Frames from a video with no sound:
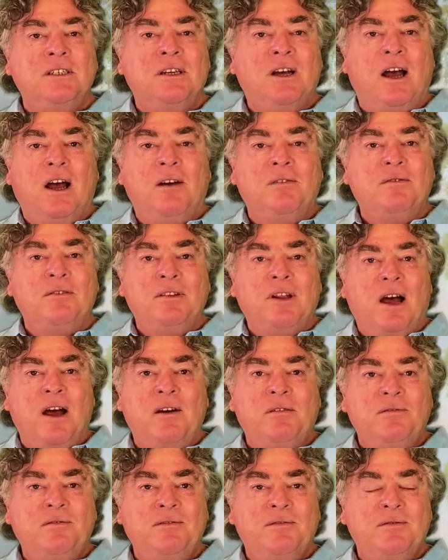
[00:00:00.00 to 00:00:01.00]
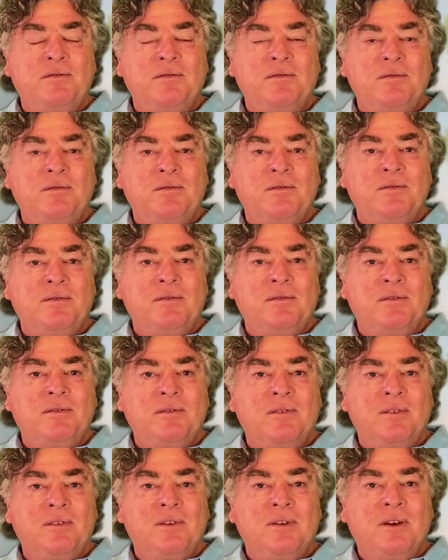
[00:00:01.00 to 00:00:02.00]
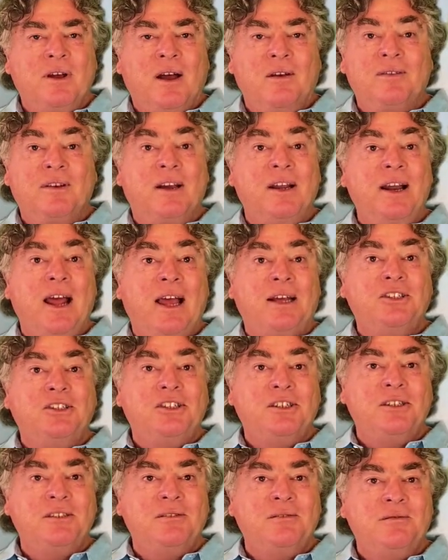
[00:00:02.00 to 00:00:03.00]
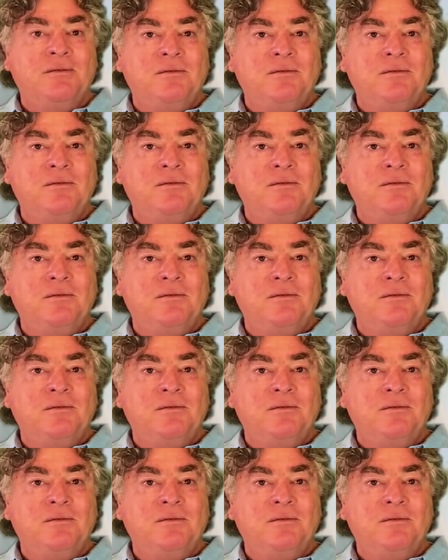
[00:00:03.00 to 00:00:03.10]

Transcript: of love, of connection,